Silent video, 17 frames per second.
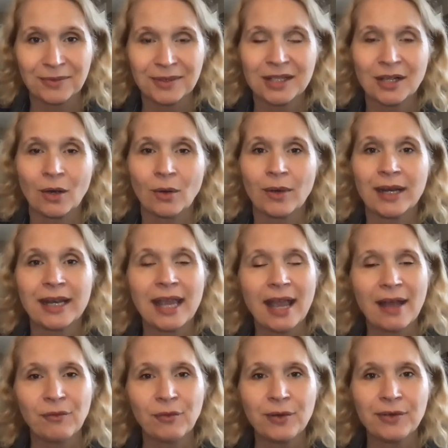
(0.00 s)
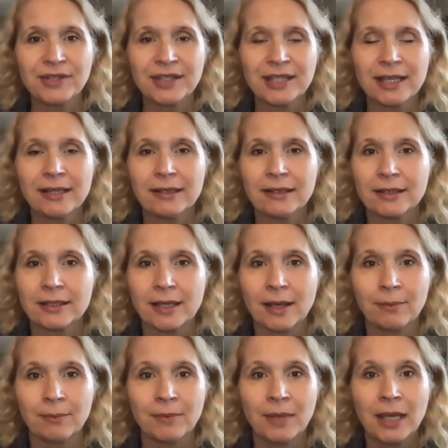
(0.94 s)
So at NAV, we've seen
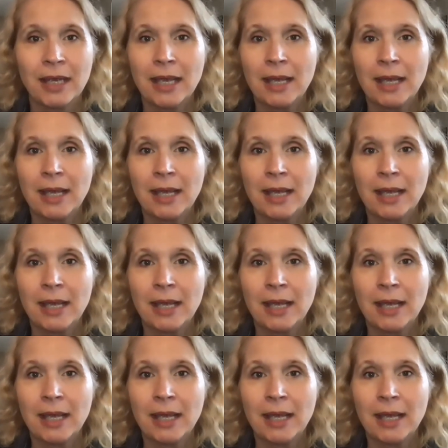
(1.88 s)
some